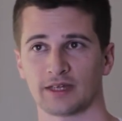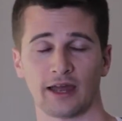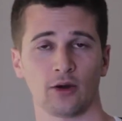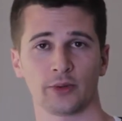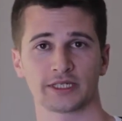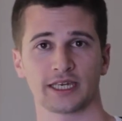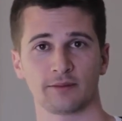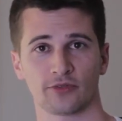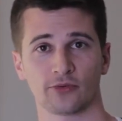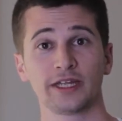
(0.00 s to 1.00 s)
I always
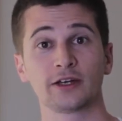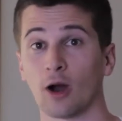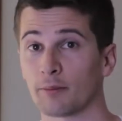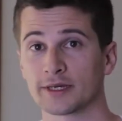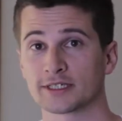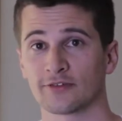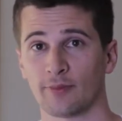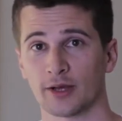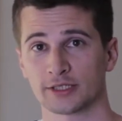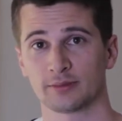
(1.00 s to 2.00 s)
keep 3 copies if
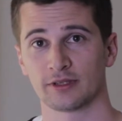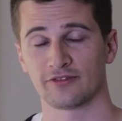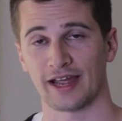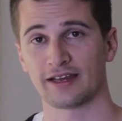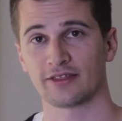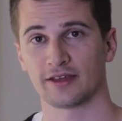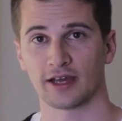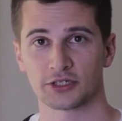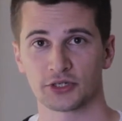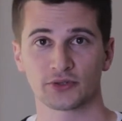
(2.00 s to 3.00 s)
possible of anything
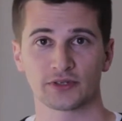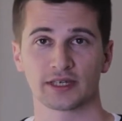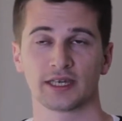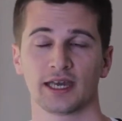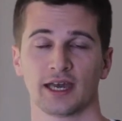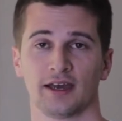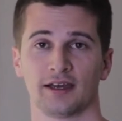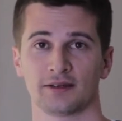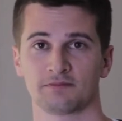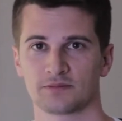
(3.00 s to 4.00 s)
I shoot.
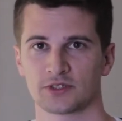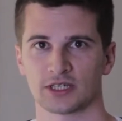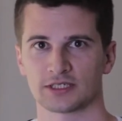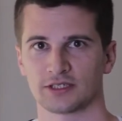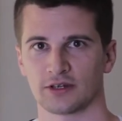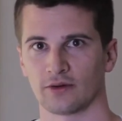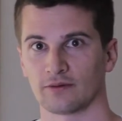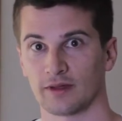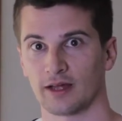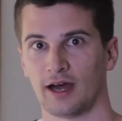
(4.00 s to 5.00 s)

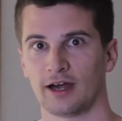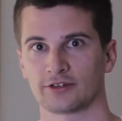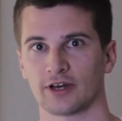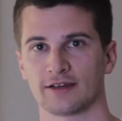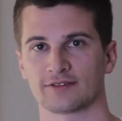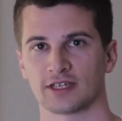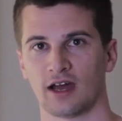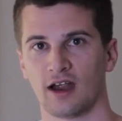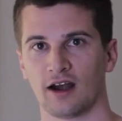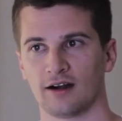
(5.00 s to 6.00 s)
Hard drives
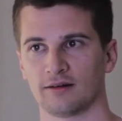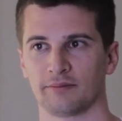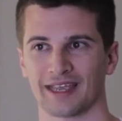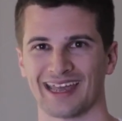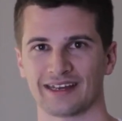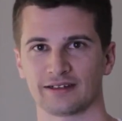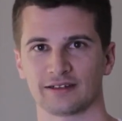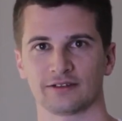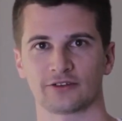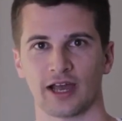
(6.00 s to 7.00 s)
are
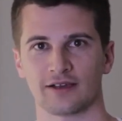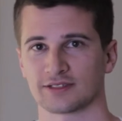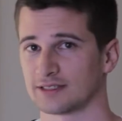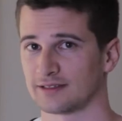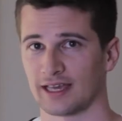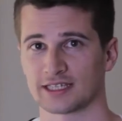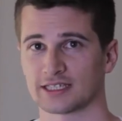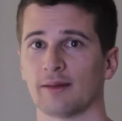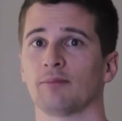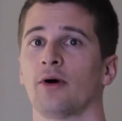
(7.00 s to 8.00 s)
mechanical drives, and at
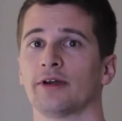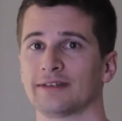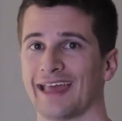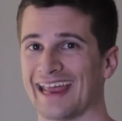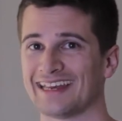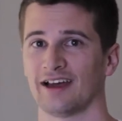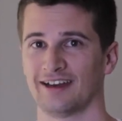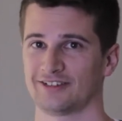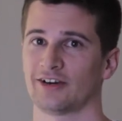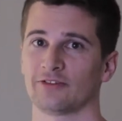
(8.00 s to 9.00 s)
some point any
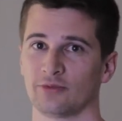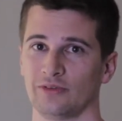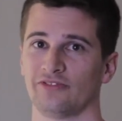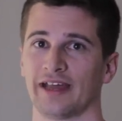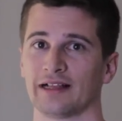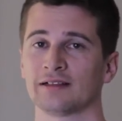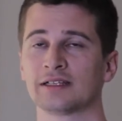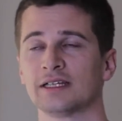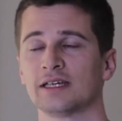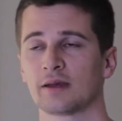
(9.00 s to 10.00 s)
hard drive will fail.
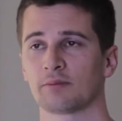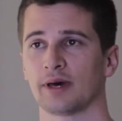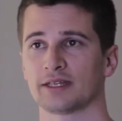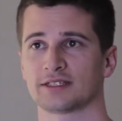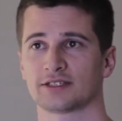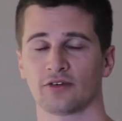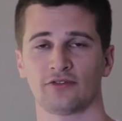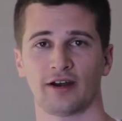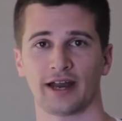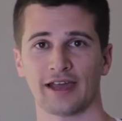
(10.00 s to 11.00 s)
But so
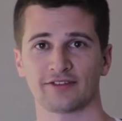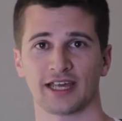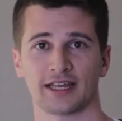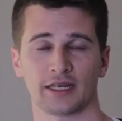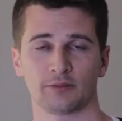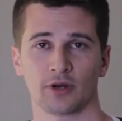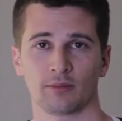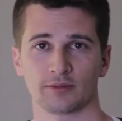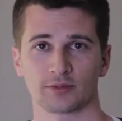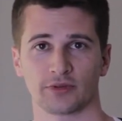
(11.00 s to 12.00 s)
far I haven't had any
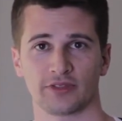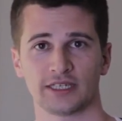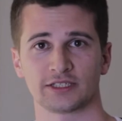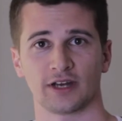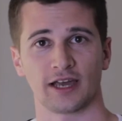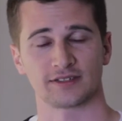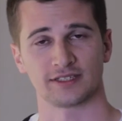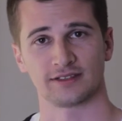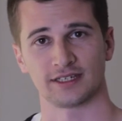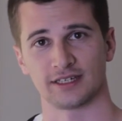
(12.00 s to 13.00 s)
problems with these drives,
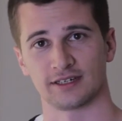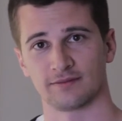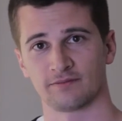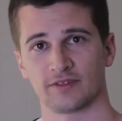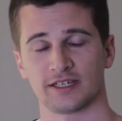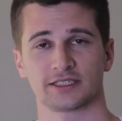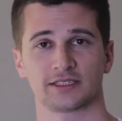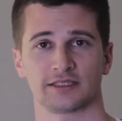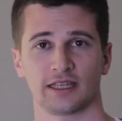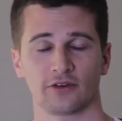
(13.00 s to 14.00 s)
and
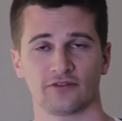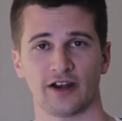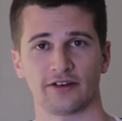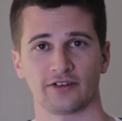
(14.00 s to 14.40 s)
they look very